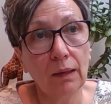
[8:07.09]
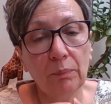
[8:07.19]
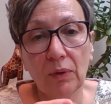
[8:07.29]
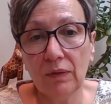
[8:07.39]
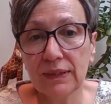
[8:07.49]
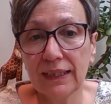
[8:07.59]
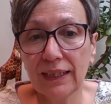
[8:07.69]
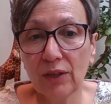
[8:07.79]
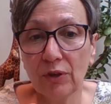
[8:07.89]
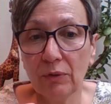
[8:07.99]
But obviously they
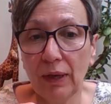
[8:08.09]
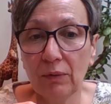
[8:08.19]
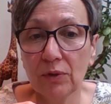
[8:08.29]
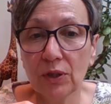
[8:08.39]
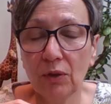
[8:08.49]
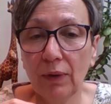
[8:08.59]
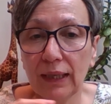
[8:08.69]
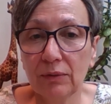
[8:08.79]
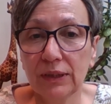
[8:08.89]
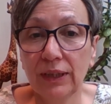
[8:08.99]
grew out while I
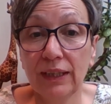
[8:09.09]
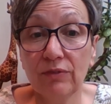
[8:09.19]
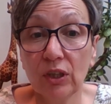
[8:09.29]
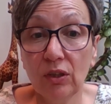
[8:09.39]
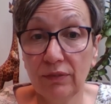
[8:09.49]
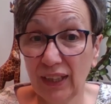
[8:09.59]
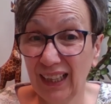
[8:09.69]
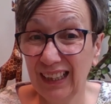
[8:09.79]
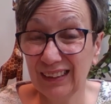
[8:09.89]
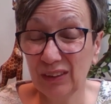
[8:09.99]
was in recovery, and
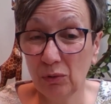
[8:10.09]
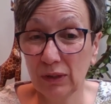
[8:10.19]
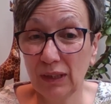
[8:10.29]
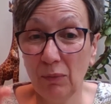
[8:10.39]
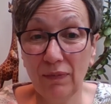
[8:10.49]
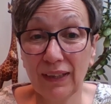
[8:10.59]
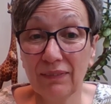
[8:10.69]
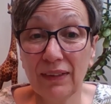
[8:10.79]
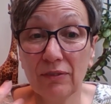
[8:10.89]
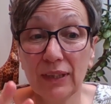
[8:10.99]
I soaked them off, and I've
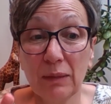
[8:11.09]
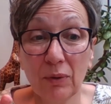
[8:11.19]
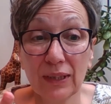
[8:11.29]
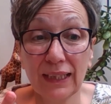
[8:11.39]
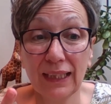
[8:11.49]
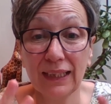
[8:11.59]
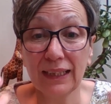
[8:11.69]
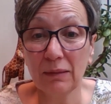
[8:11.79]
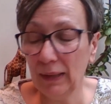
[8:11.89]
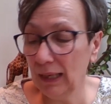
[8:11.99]
never really bothered getting
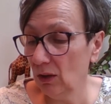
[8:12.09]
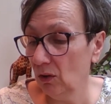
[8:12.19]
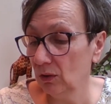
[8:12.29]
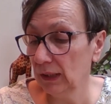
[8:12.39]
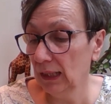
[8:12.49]
anything back on.